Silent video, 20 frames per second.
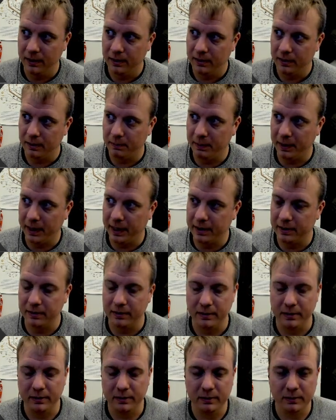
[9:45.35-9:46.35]
the pattern
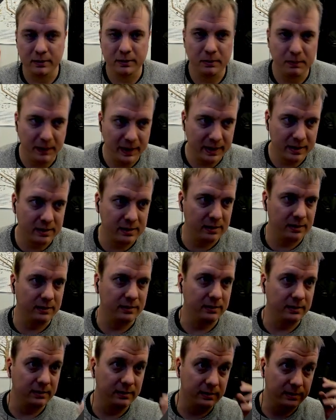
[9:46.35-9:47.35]
that you expect
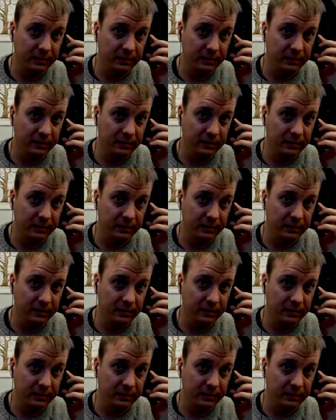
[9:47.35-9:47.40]
isn't